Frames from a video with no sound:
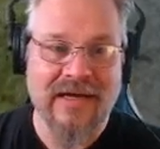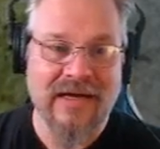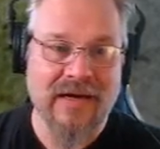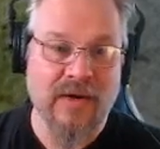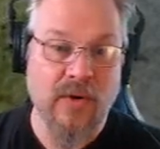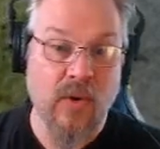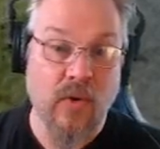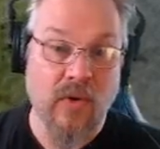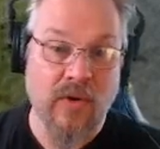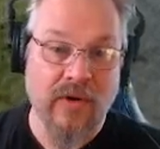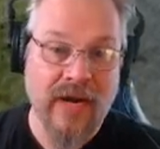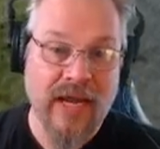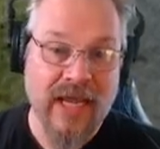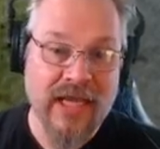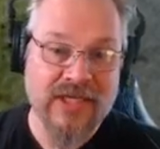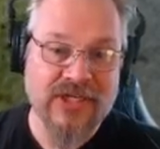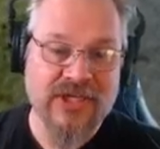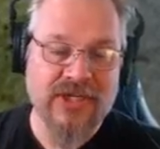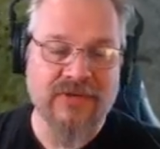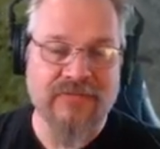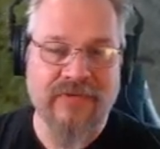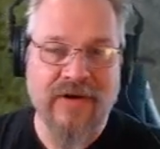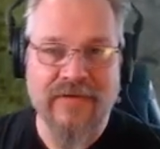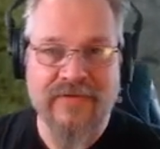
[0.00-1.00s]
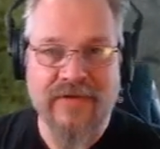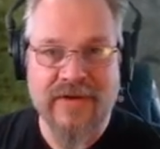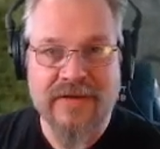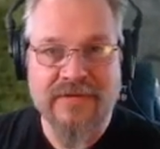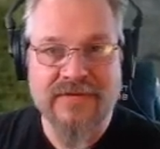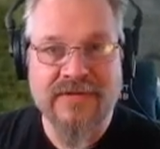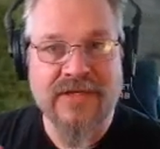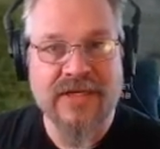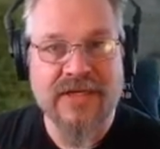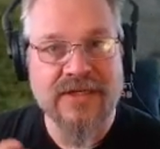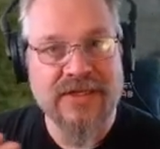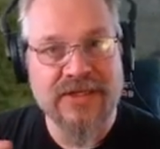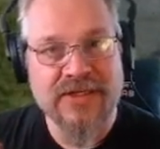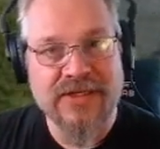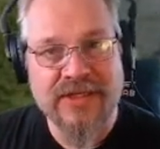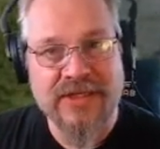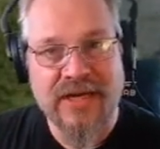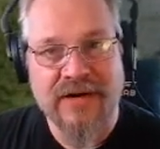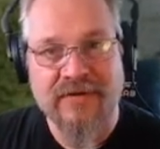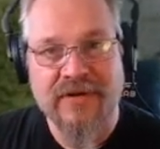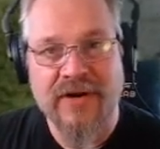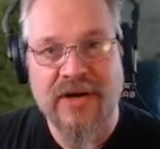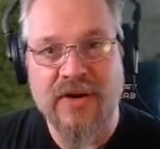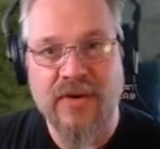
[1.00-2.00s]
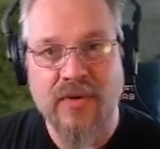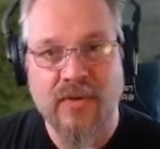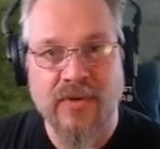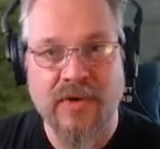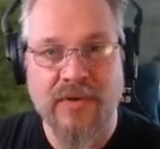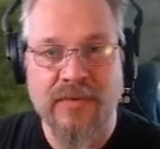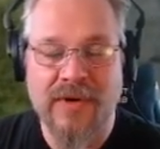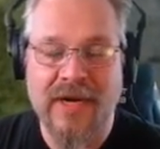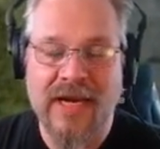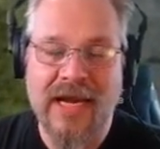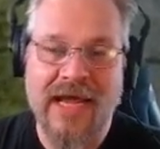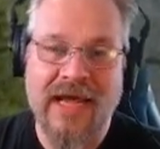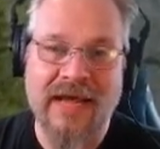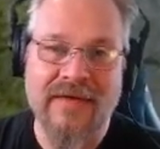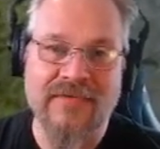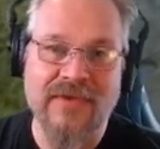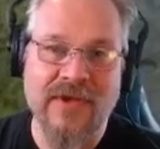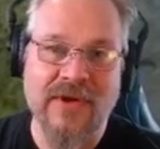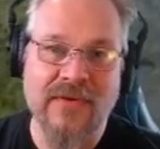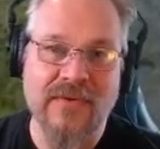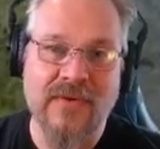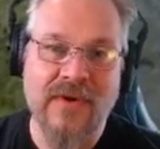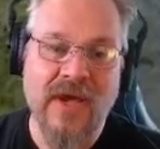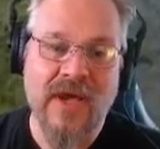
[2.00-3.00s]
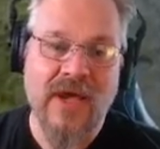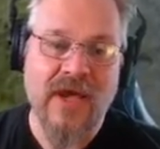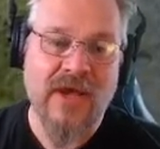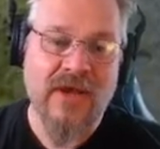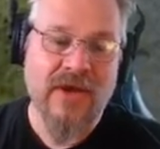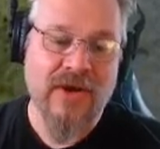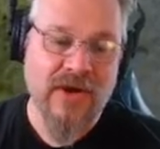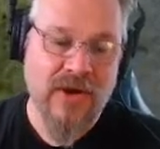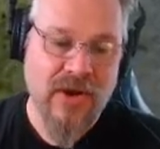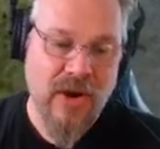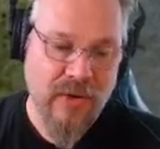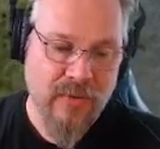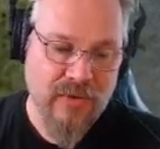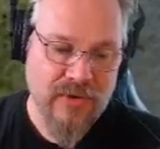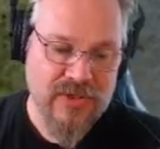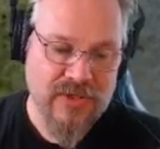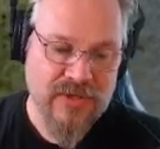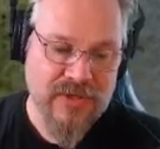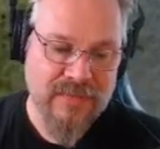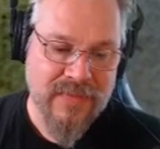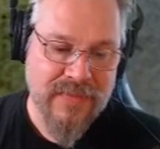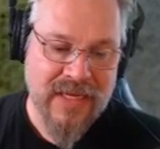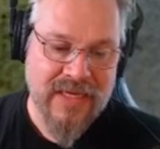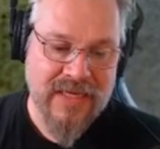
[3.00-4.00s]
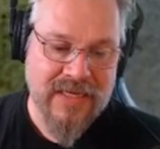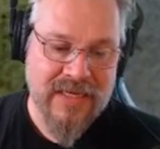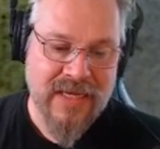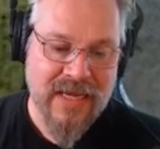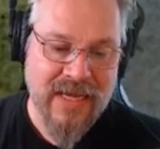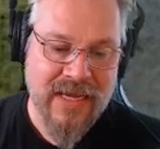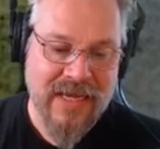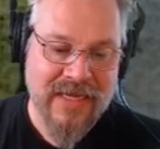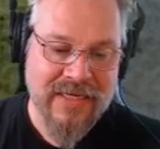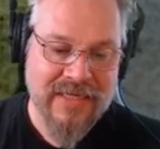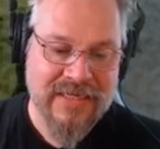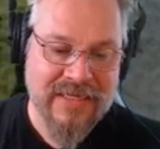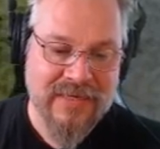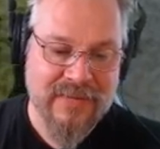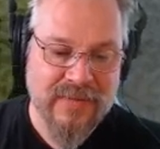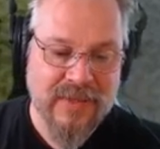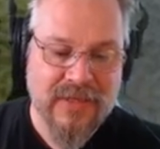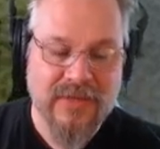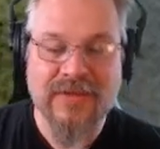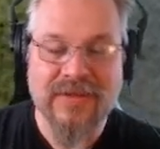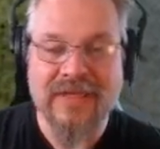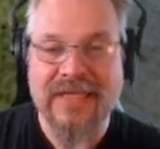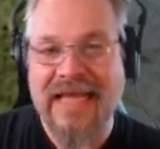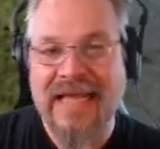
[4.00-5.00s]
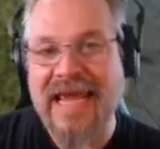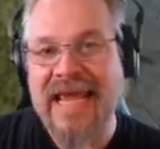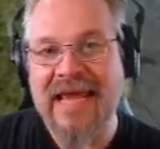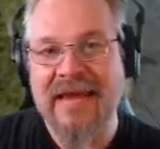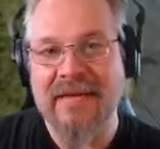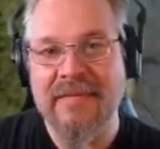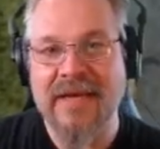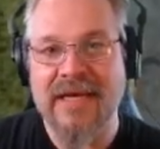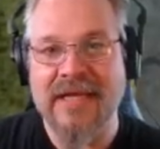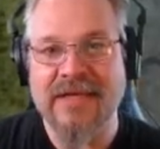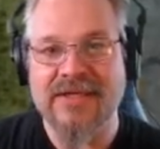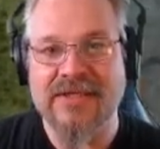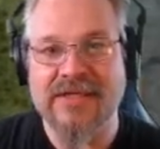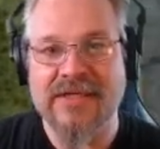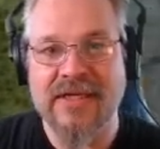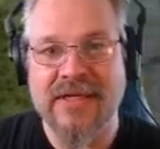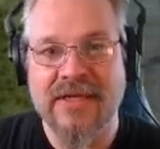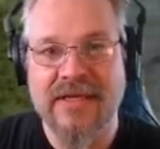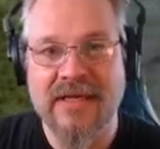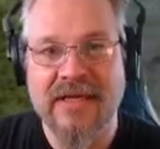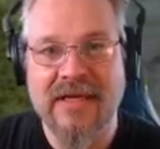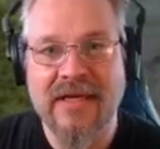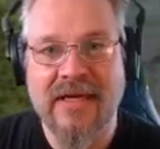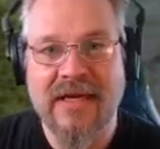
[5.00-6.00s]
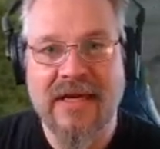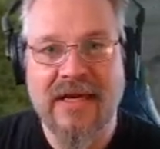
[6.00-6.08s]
or its derivatives such as Seren or what have you, you're going to meet a typical name in Slin,